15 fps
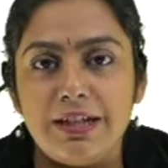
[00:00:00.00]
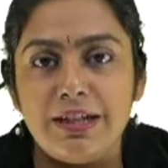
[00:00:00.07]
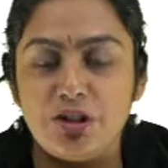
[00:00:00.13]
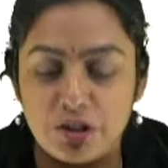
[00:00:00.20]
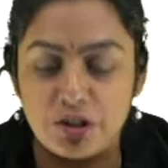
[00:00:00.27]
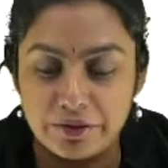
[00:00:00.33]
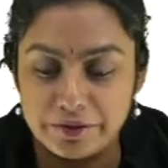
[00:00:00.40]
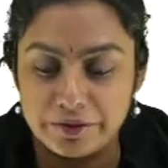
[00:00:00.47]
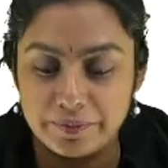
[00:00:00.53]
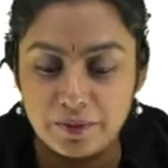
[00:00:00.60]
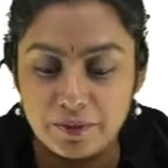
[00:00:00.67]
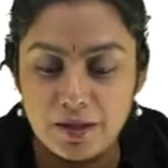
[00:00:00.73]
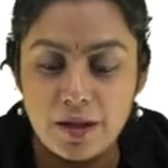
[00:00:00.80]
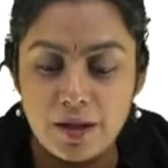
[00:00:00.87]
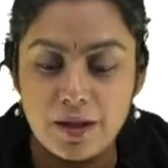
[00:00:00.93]
each other.
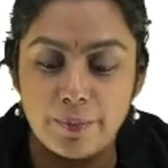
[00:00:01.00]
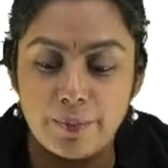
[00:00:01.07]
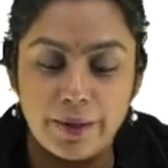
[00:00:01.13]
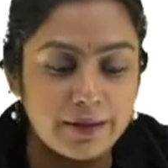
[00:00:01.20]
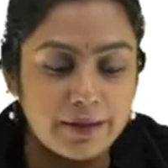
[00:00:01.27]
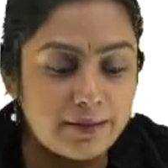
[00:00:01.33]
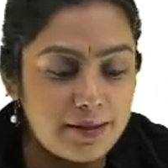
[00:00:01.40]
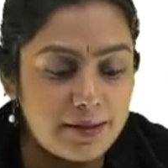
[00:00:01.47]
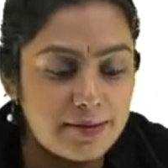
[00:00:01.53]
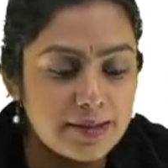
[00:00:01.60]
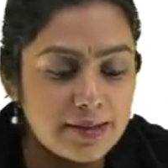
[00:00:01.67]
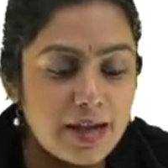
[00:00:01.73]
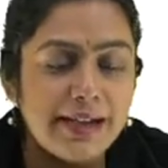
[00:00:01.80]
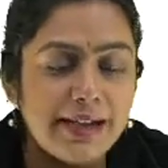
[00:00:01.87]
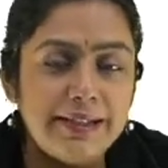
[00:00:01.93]
But
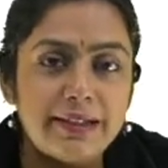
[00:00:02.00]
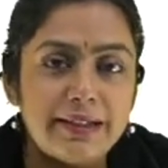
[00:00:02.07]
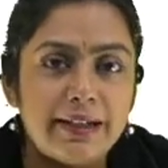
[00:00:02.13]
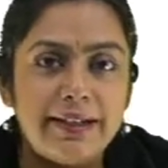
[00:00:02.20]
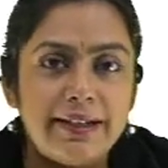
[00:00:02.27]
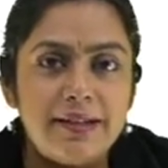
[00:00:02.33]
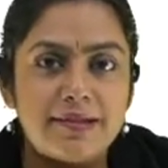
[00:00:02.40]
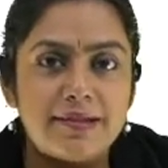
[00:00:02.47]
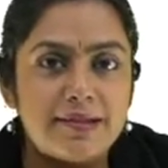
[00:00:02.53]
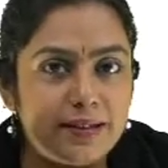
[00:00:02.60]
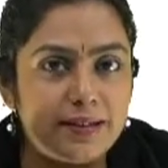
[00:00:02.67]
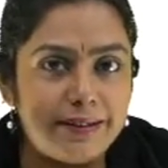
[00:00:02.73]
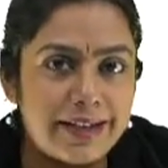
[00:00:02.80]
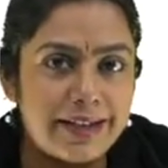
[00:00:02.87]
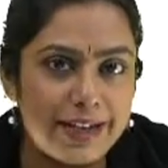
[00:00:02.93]
this idea is
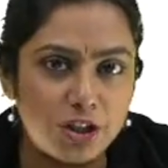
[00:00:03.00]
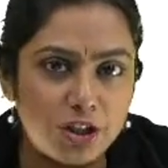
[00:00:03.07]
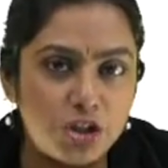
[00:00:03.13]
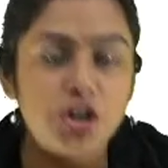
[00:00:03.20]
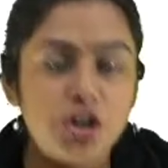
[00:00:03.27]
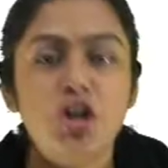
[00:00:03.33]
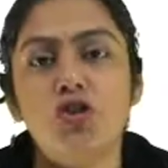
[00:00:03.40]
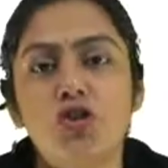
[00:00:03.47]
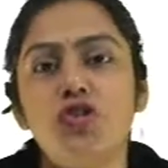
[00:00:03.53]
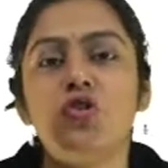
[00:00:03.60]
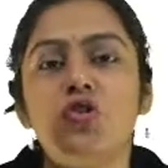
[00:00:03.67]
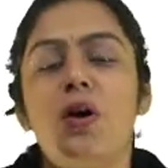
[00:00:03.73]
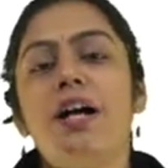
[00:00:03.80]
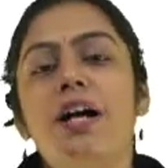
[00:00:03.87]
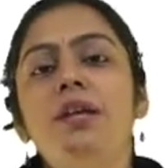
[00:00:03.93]
dash.
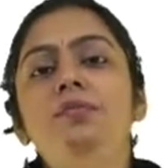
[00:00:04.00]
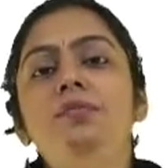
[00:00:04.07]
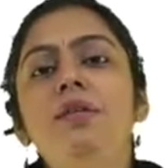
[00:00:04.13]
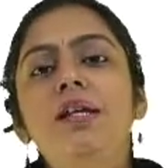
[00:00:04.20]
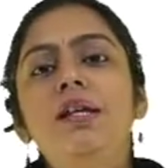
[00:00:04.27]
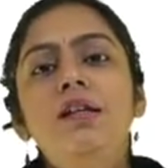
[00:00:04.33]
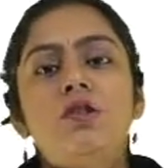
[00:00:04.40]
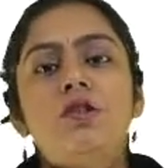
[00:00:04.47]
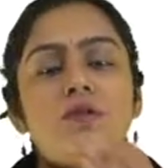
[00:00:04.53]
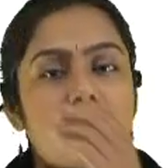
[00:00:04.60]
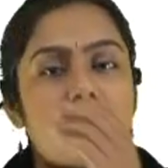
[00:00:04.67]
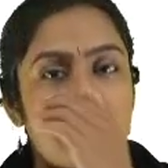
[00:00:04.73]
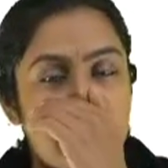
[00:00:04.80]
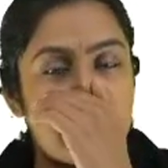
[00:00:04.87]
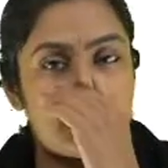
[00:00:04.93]
So, I mean to
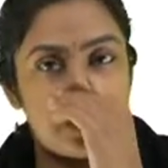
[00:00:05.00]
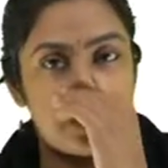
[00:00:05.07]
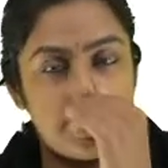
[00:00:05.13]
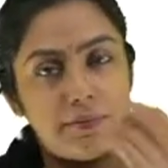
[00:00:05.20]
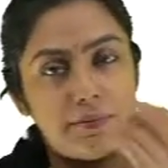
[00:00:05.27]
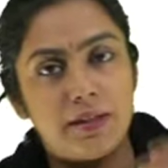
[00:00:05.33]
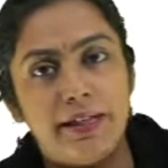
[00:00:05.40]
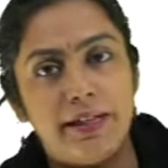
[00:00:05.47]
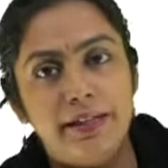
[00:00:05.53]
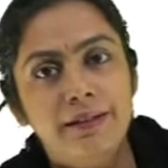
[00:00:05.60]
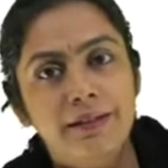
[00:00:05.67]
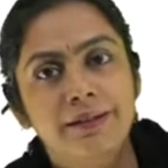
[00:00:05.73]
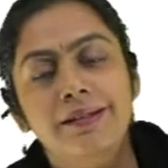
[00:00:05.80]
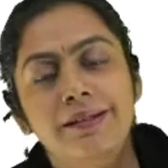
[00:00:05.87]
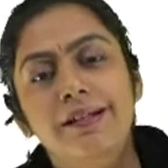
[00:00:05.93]
say
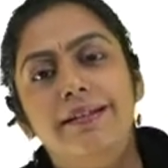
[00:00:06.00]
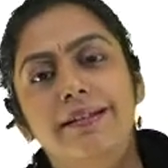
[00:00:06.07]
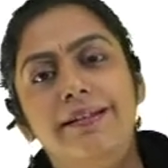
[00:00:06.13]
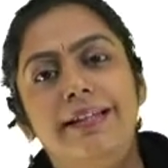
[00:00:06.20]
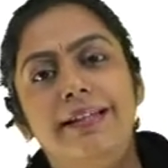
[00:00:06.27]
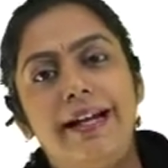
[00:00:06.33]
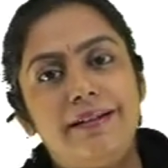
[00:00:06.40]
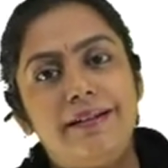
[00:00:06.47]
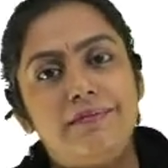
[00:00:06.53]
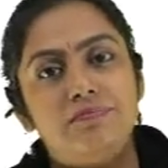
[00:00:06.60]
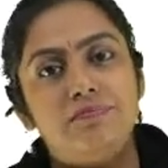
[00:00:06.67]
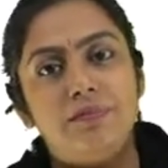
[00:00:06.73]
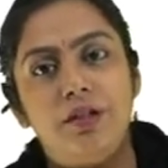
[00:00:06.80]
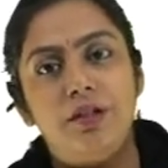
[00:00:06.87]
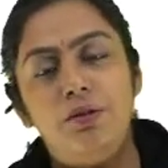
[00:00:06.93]
something that
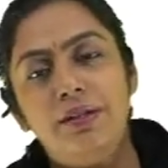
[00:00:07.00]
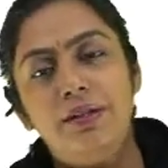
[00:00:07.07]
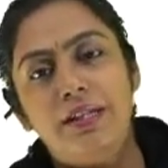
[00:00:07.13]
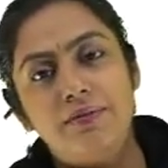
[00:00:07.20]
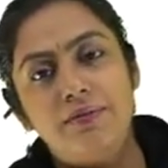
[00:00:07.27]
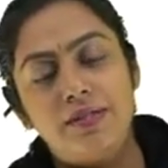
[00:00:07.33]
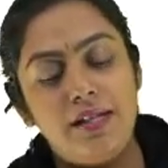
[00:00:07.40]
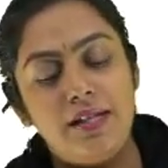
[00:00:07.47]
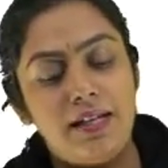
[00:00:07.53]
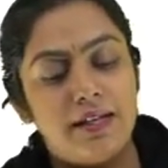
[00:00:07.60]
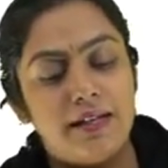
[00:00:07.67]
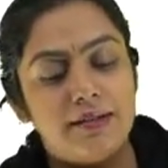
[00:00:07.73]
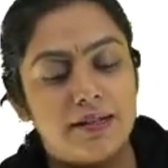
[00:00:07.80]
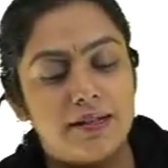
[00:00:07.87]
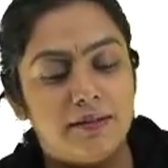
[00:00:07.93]
you know gives the
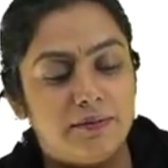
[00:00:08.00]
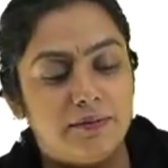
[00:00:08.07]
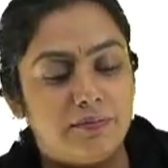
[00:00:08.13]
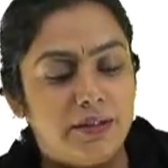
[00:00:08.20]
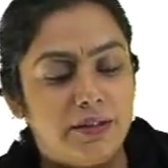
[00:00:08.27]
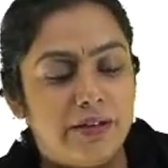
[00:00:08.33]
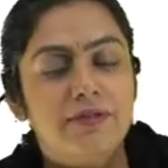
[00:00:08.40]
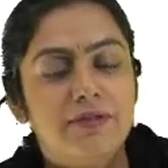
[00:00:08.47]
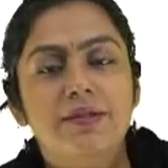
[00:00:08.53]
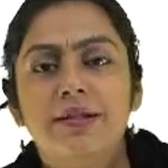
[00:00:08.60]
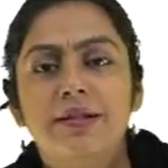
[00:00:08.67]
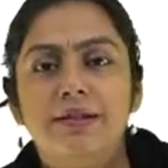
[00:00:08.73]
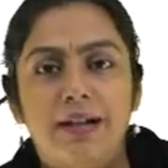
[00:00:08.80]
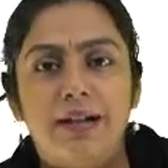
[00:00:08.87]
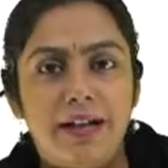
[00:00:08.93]
entire gives
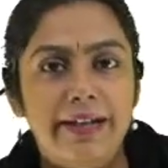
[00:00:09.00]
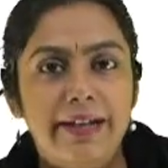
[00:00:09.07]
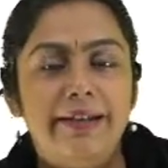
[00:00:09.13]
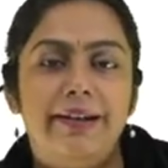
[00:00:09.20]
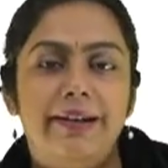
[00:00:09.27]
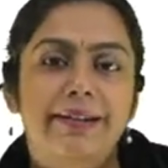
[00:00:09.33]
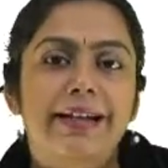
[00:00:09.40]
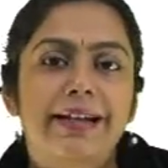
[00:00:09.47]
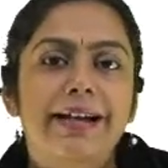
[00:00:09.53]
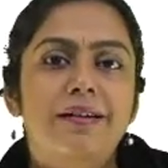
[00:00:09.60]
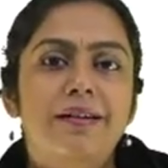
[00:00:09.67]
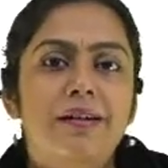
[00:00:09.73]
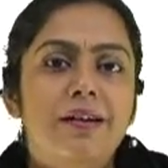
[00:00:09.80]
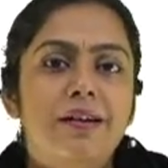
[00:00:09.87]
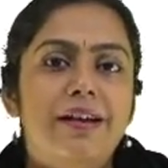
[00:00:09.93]
the idea that
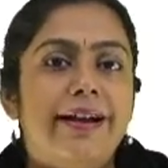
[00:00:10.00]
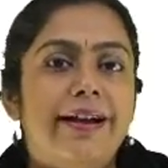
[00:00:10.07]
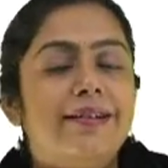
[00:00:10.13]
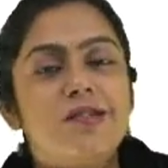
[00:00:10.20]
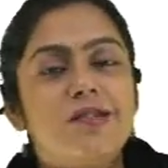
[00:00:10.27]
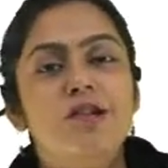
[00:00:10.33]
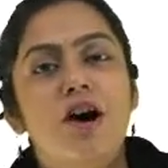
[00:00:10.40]
it's